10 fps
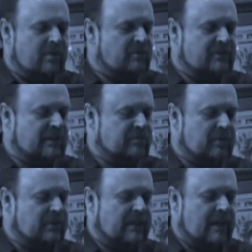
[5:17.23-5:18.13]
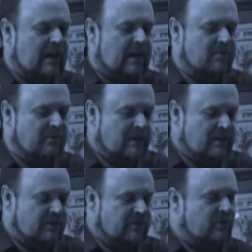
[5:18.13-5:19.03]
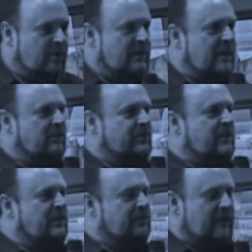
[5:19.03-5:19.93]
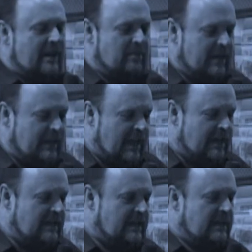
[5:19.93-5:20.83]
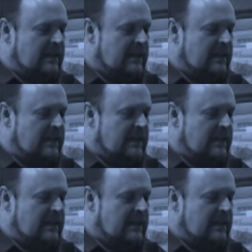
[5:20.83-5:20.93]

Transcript: He was desperate to get home, thought he'd never see his family again.